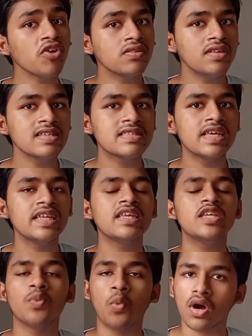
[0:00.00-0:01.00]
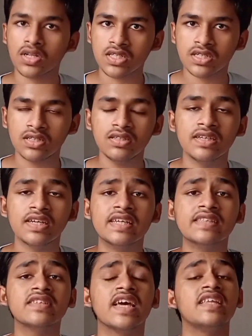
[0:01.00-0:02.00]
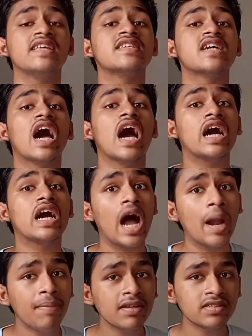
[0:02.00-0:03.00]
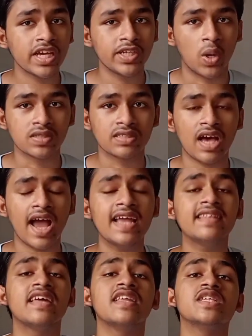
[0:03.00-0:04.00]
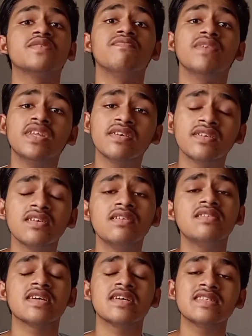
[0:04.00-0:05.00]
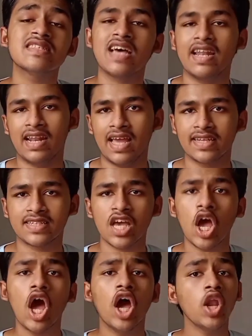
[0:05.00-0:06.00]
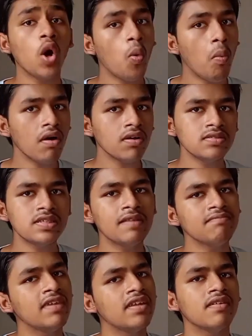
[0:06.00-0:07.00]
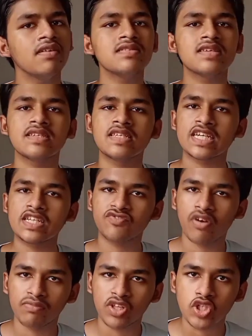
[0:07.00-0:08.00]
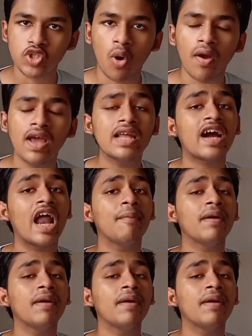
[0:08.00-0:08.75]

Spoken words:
Now for this they need water, they need carbon dioxide, they need minerals and sunlight. Now water and minerals are taken from the soil,